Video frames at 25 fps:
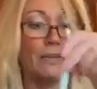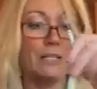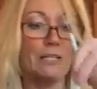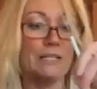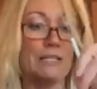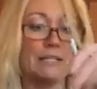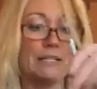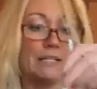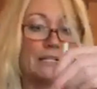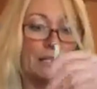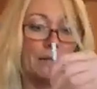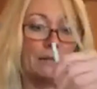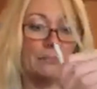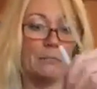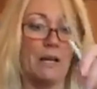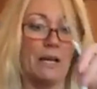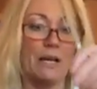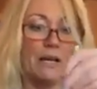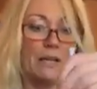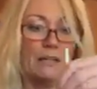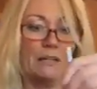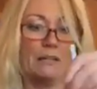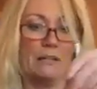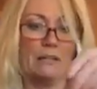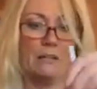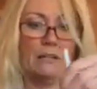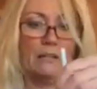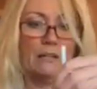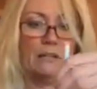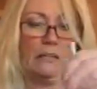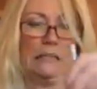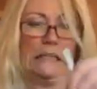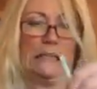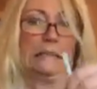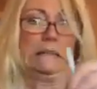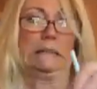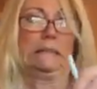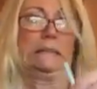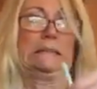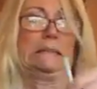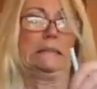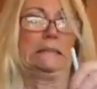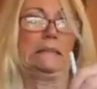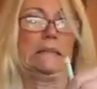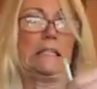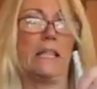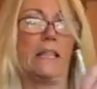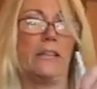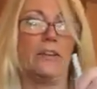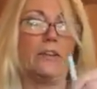This is like my
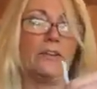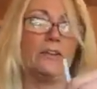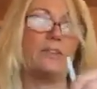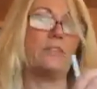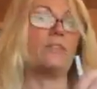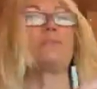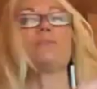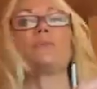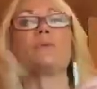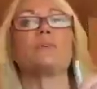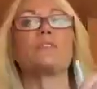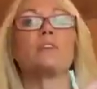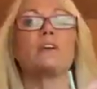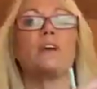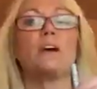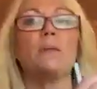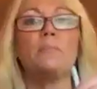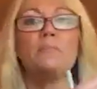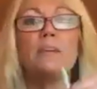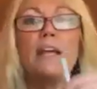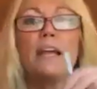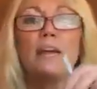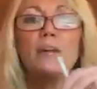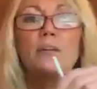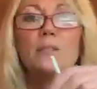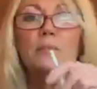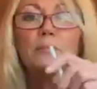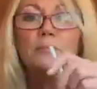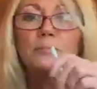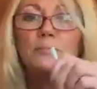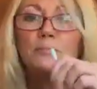third or fourth cup now.